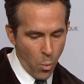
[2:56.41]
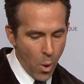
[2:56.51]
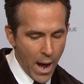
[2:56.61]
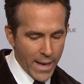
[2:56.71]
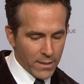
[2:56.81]

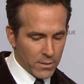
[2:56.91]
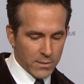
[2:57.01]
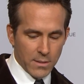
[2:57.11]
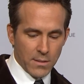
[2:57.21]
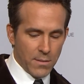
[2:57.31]

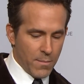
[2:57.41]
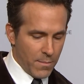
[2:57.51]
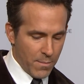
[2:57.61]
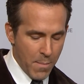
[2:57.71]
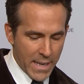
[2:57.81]
wild
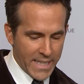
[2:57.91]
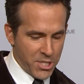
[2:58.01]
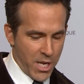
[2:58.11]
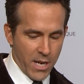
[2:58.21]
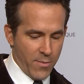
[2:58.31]
money
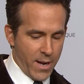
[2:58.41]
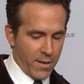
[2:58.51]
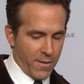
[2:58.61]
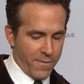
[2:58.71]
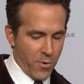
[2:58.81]

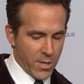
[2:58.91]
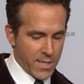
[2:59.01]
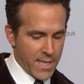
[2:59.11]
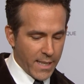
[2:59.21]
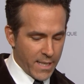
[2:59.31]
generator for
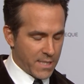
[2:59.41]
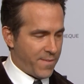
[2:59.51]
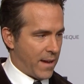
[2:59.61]
Sick Kids